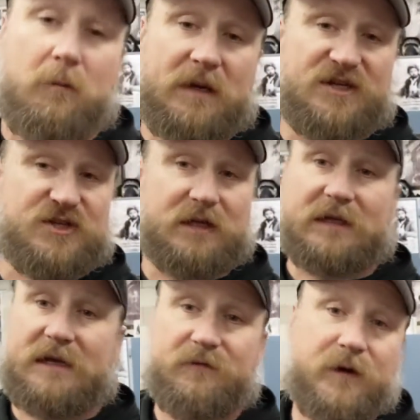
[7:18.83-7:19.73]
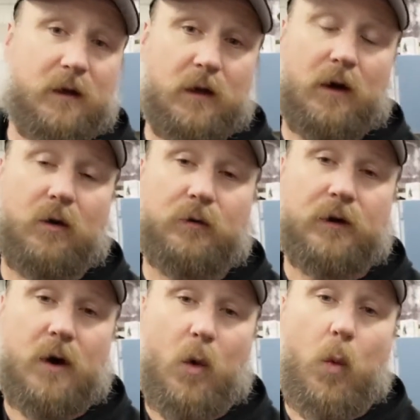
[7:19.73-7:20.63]
means you leave it alone,
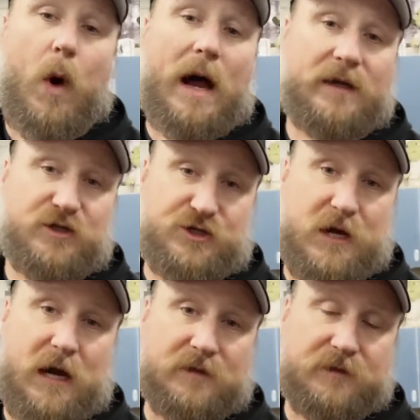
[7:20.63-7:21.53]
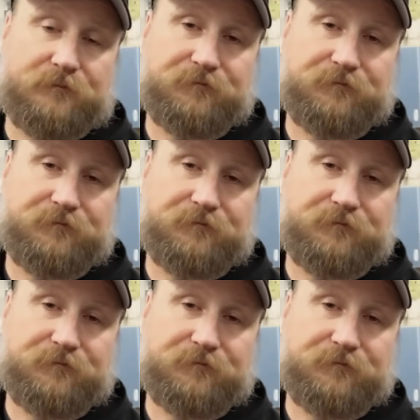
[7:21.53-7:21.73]
wide shot.